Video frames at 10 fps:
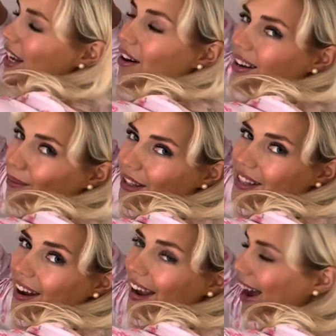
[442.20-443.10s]
are the only
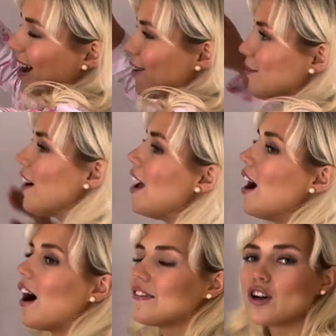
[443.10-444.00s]
ones that I have.
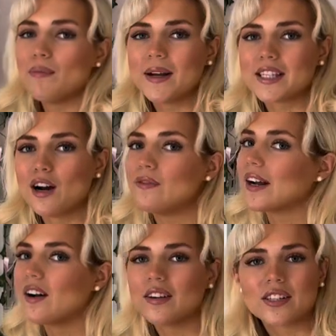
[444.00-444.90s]
I've told myself
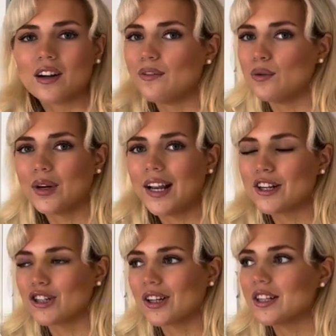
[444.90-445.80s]
I can't start a full
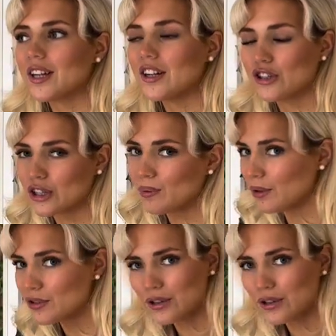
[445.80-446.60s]
collection because I just won't